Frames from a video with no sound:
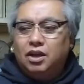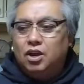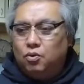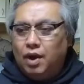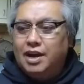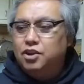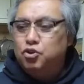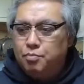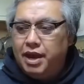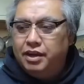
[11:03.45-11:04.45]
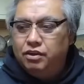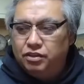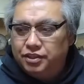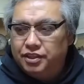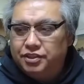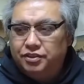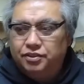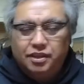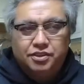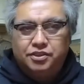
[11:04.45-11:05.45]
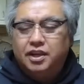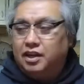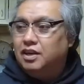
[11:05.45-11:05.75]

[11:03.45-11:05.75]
do you make yours this thick?